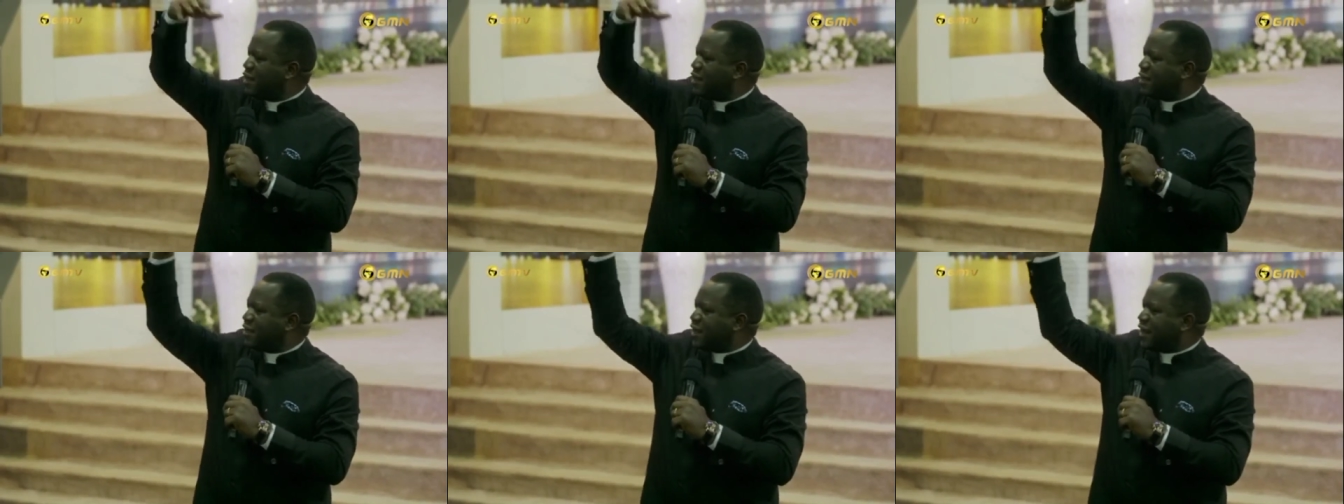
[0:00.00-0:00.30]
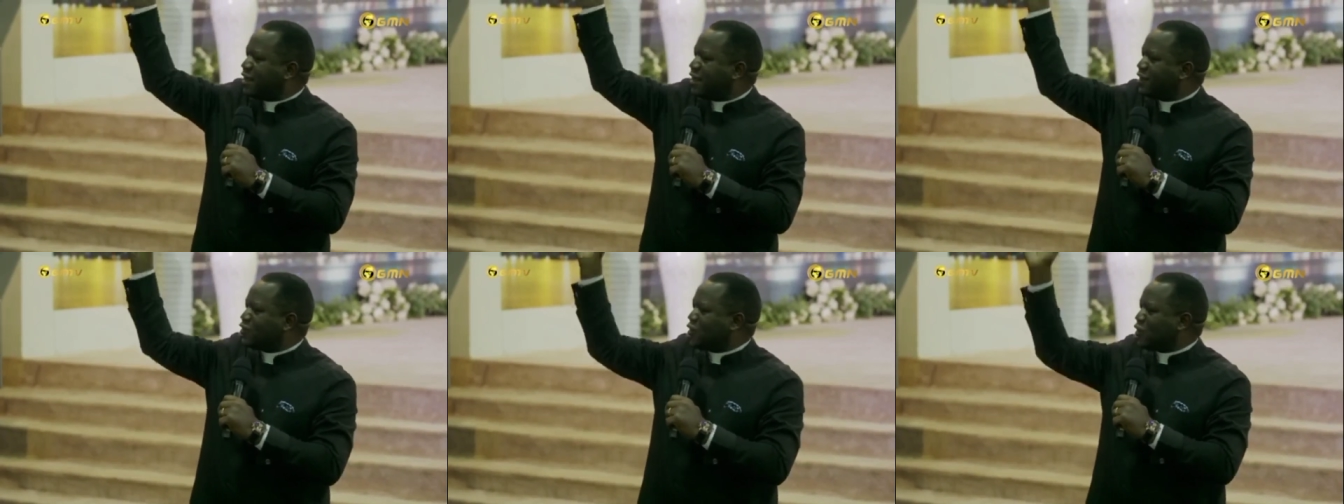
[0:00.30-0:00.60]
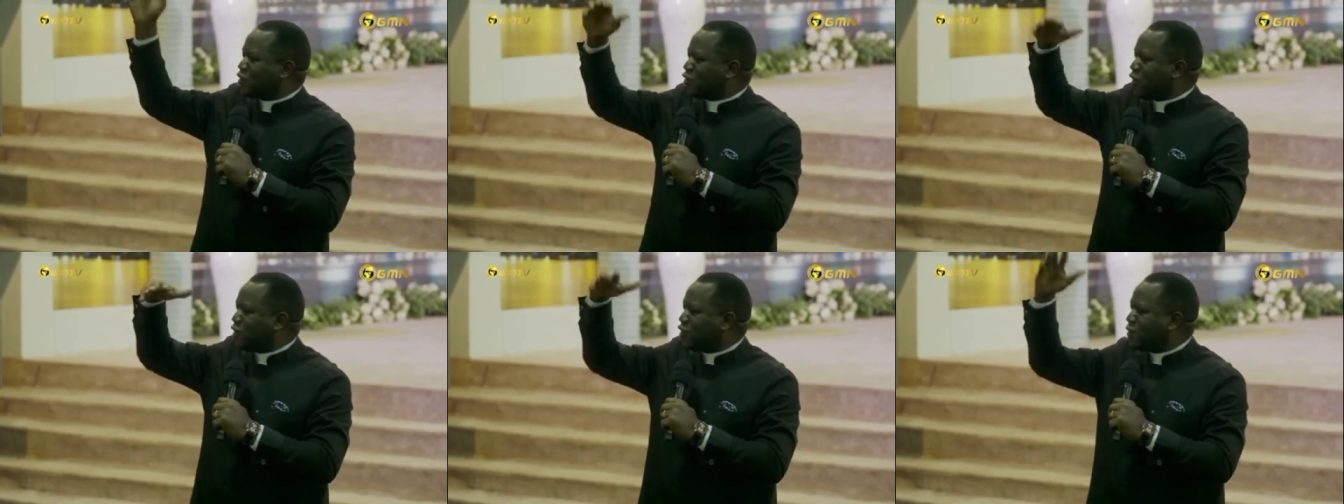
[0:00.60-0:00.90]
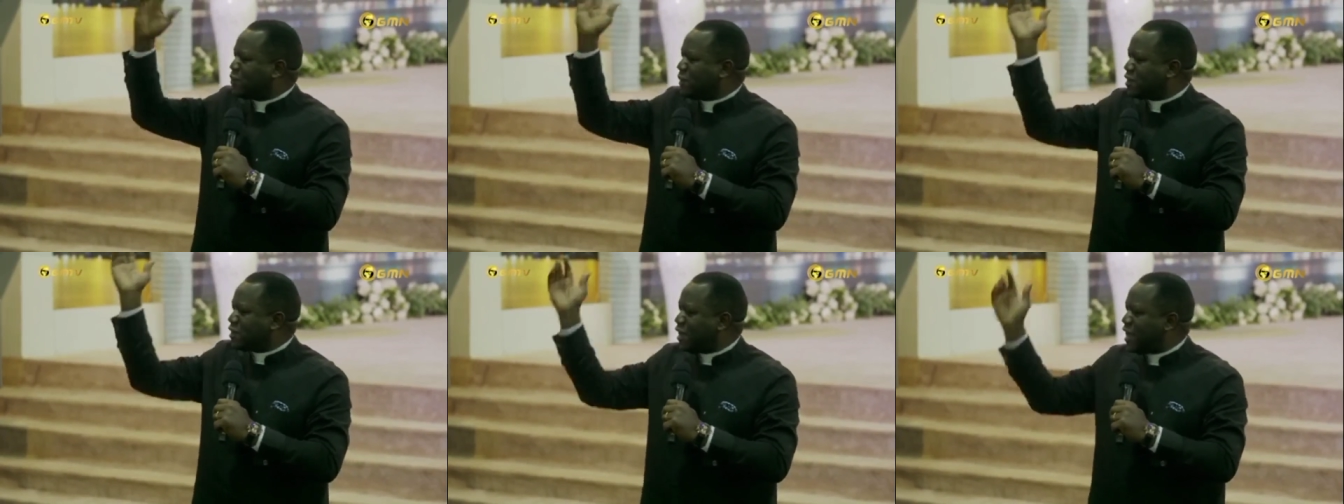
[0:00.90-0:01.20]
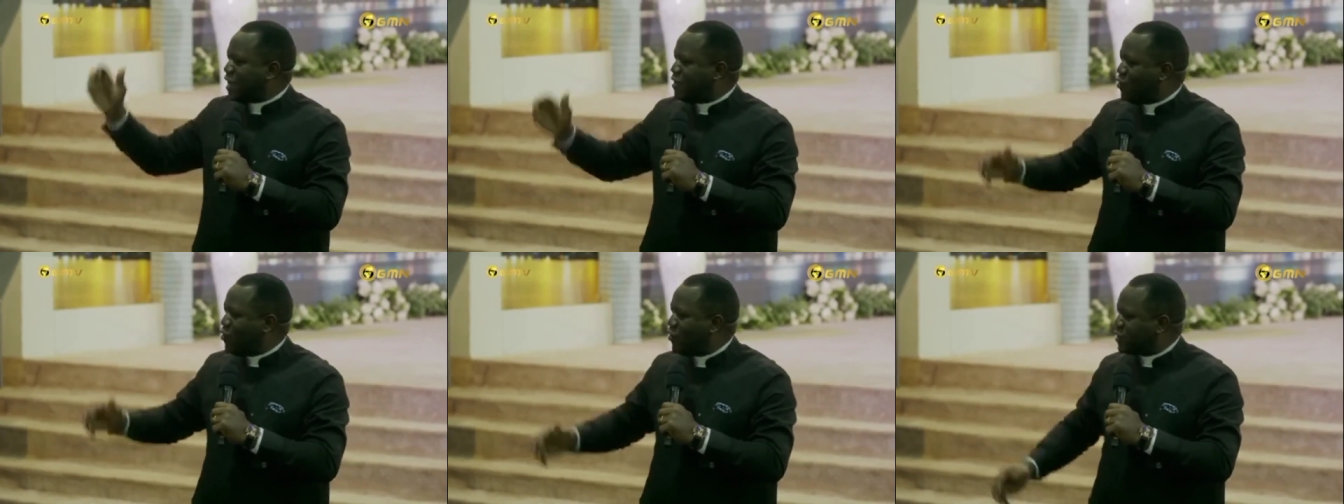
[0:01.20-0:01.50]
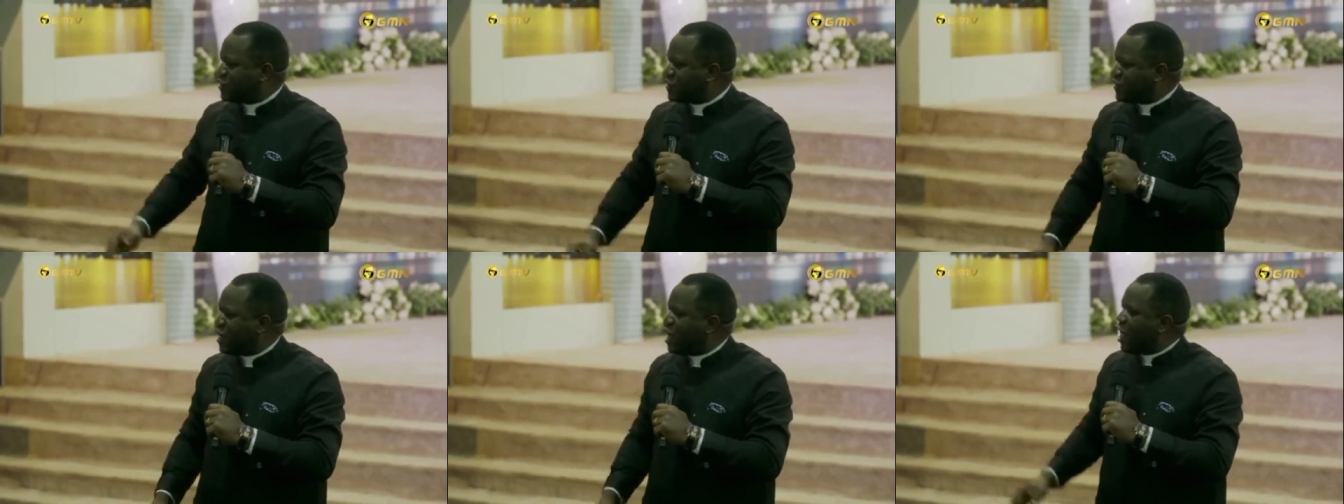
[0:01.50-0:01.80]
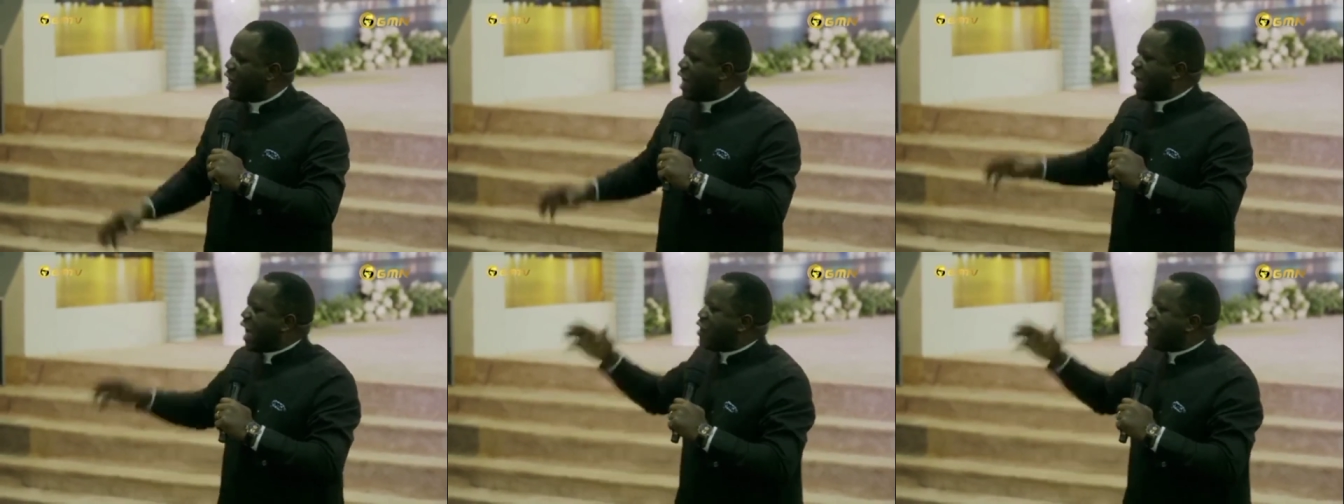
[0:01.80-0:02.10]
grace or some special anointing.
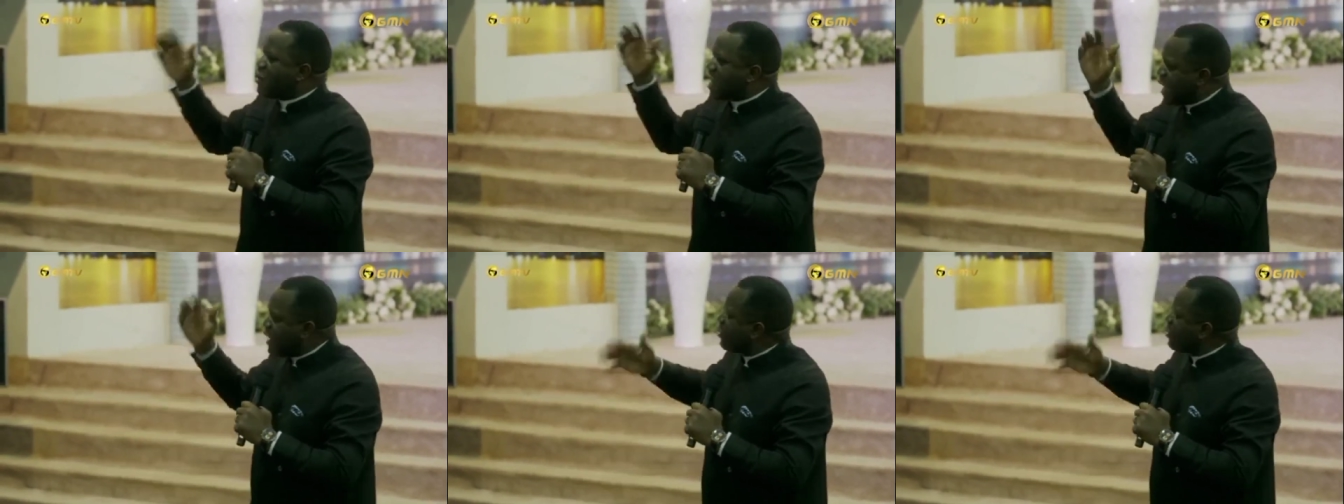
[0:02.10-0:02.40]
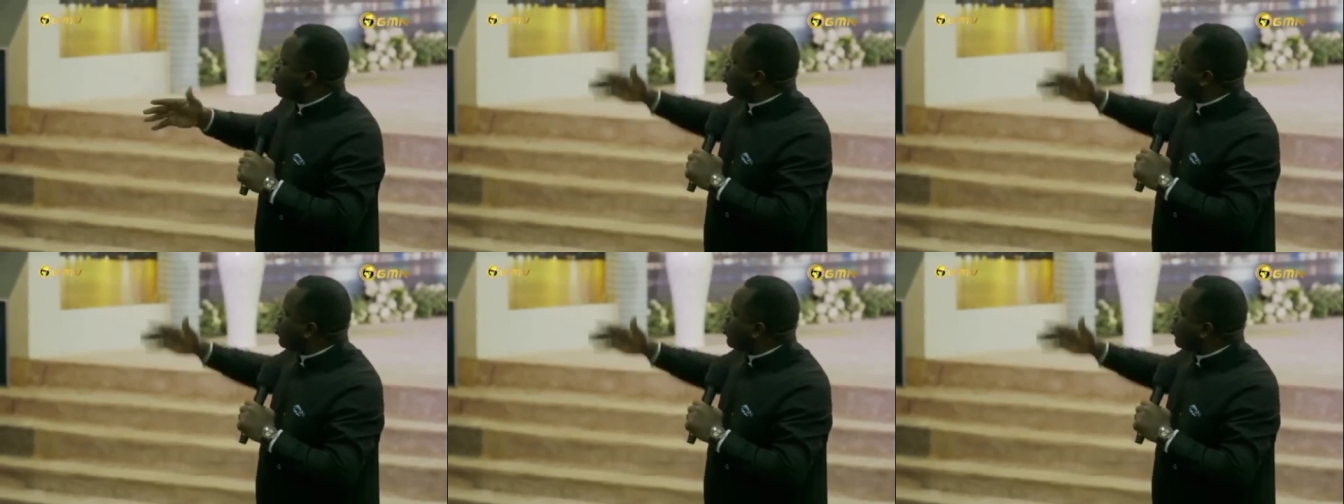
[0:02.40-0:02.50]
How can God